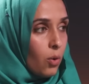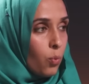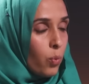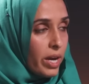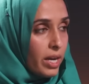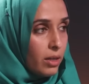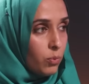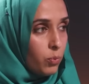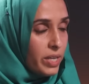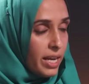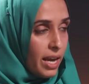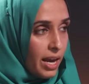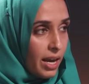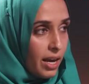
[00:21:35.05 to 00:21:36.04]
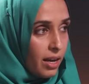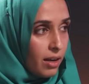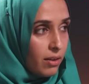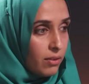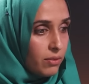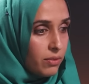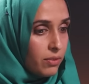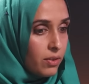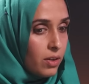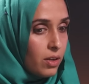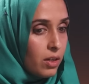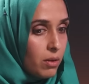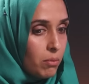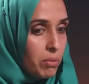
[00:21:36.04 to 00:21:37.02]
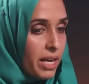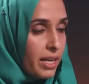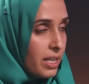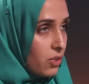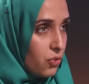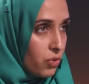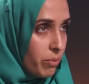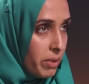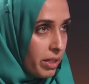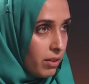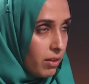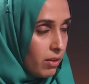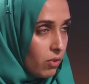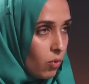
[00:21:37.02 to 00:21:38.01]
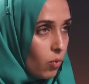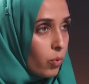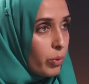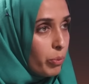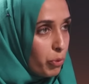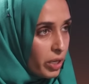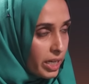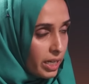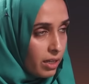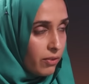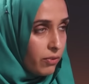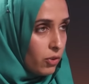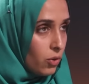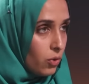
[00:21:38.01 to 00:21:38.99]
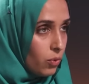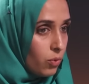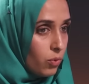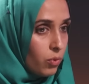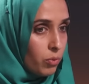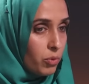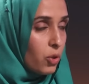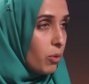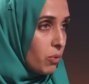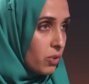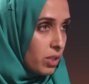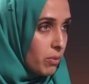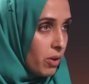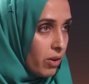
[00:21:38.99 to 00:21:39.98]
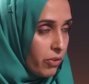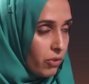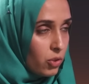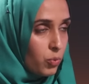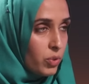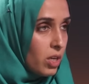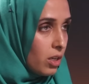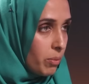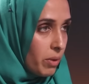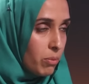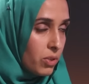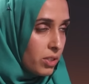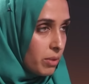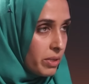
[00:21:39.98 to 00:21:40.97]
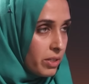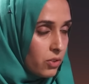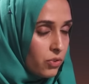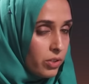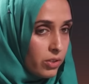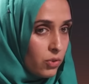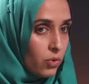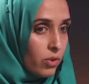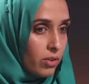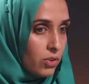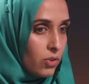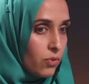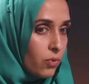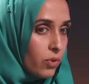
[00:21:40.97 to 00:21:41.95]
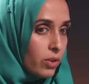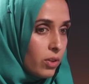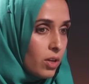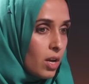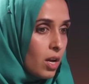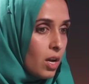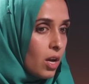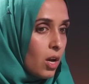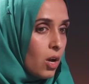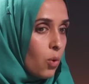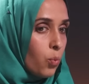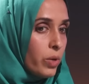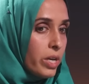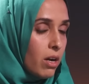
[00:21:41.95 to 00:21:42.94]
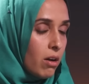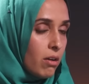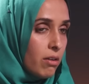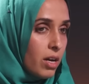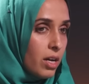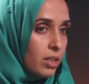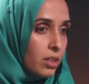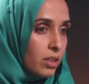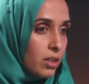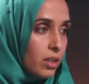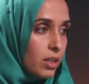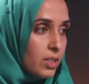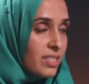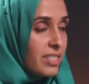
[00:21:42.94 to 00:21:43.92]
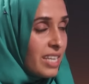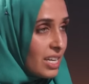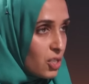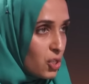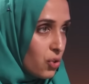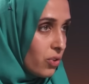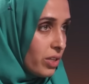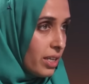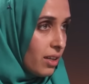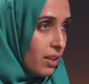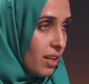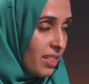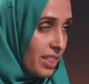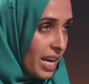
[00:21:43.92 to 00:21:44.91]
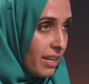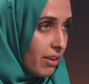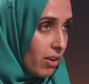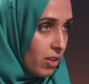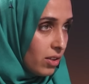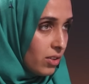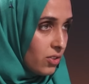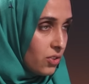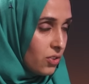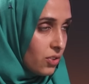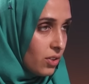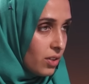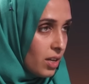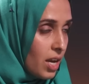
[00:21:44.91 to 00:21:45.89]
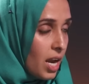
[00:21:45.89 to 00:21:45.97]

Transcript: When we have Black History Month, hmm. where we bring in a few, you know, Muslim authors, we talk about Muslim history and so on and so forth, yeah. we are not centering that knowledge.